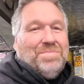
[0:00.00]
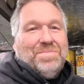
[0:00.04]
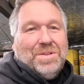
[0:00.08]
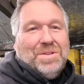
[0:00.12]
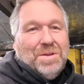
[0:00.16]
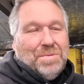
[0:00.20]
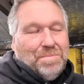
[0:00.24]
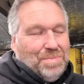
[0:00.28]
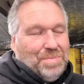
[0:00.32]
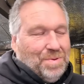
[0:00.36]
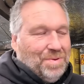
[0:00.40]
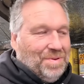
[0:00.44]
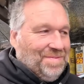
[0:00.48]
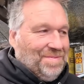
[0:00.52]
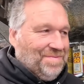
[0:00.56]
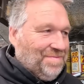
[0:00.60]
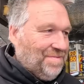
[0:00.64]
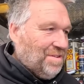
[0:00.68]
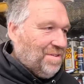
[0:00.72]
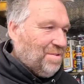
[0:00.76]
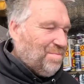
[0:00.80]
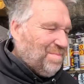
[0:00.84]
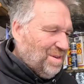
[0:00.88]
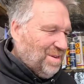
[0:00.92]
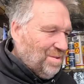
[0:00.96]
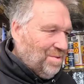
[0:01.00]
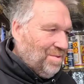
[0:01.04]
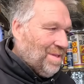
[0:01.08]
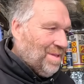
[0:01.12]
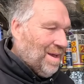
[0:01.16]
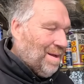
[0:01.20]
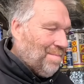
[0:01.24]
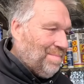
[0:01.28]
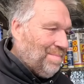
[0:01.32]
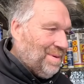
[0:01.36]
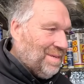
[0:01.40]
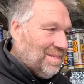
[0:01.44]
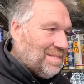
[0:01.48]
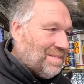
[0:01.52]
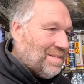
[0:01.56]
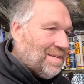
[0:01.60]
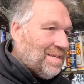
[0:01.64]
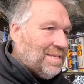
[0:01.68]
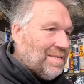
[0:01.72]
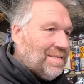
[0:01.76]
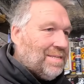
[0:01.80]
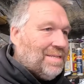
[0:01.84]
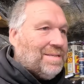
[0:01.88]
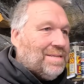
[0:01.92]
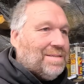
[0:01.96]
No point in filming all that
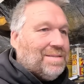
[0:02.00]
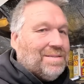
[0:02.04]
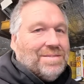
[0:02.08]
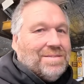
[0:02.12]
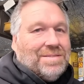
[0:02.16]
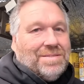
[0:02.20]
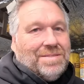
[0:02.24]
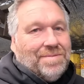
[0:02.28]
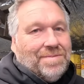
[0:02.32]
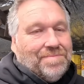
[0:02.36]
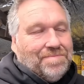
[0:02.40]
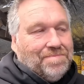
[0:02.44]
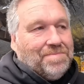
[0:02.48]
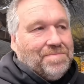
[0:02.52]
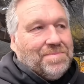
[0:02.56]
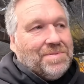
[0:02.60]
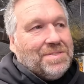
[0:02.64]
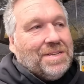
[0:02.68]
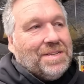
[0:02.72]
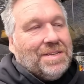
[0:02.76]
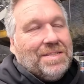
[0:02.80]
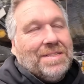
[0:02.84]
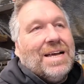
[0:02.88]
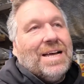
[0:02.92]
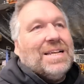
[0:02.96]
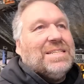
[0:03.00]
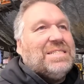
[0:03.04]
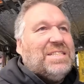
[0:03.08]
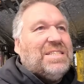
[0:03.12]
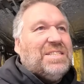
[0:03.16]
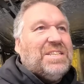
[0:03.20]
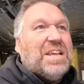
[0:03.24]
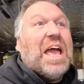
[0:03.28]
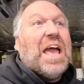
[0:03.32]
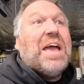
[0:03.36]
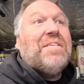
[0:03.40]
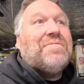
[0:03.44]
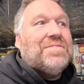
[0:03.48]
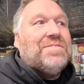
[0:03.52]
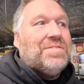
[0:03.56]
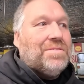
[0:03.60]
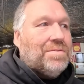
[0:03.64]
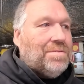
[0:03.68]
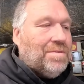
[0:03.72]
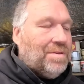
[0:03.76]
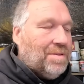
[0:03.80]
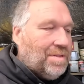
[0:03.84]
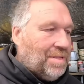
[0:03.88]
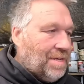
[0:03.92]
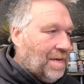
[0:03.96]
business because you've seen that to death
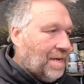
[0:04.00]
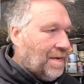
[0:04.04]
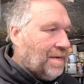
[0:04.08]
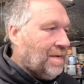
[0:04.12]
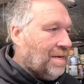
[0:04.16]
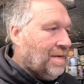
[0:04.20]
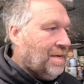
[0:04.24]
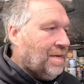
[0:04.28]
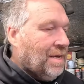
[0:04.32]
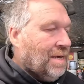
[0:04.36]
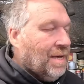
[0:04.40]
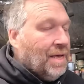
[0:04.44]
sort of thing.